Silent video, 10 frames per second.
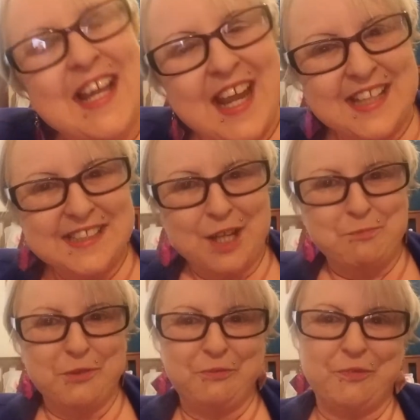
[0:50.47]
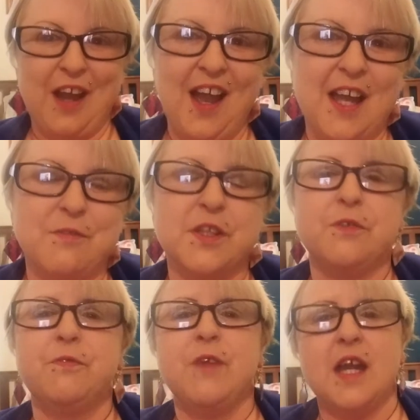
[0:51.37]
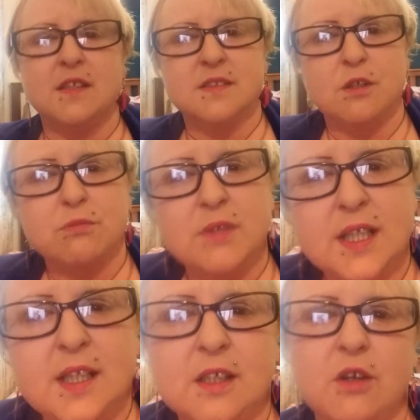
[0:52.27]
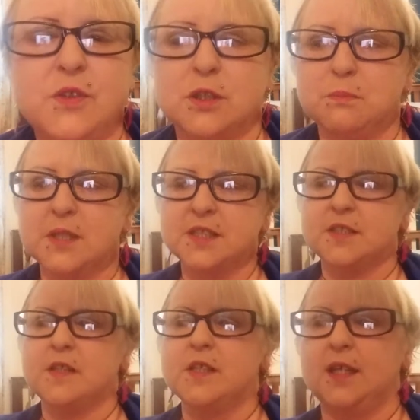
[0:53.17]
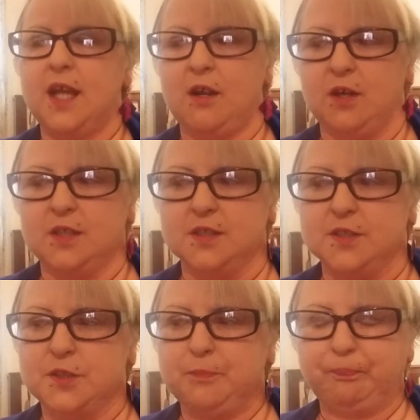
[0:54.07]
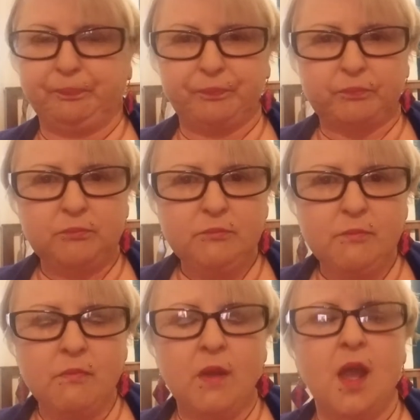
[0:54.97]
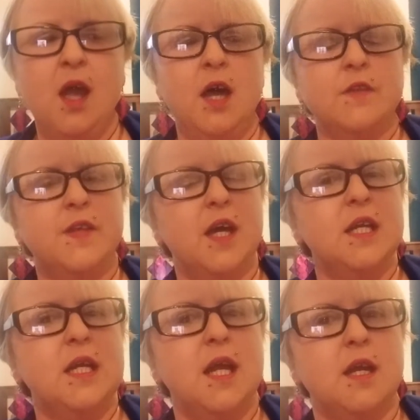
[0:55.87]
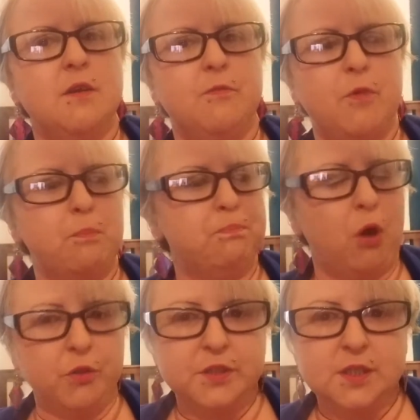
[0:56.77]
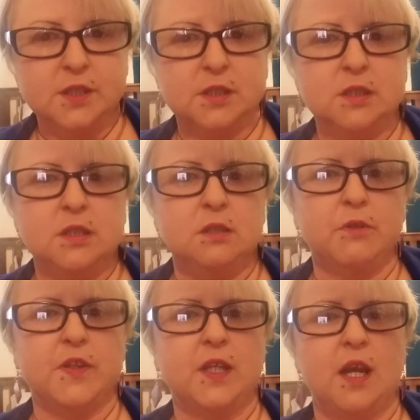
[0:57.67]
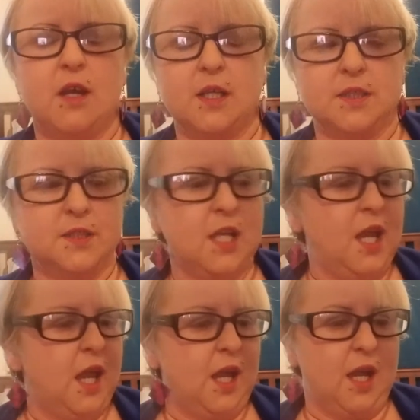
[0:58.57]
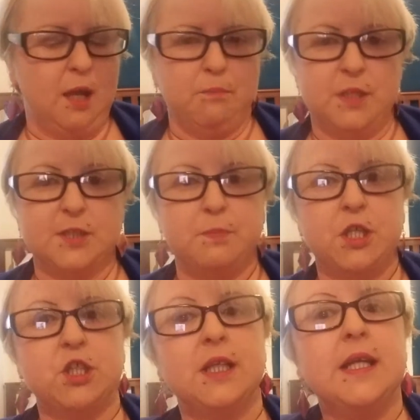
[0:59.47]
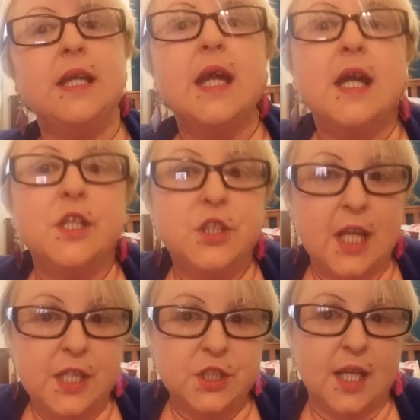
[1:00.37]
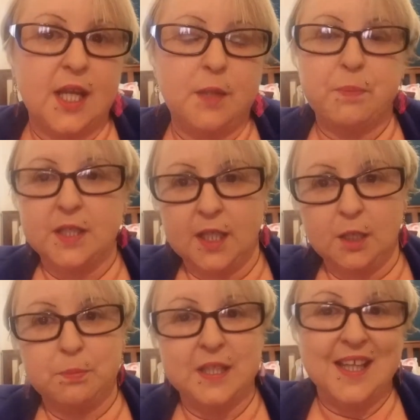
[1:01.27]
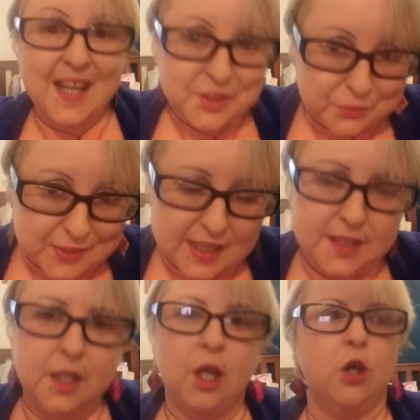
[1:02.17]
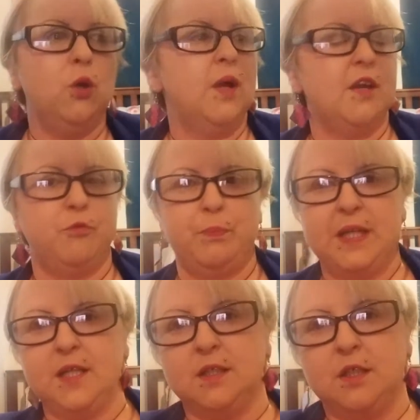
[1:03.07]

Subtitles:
At number 5, the fans are really going to miss the characters. They have bonded with the characters, especially JJ, Penelope, and Reid, who have been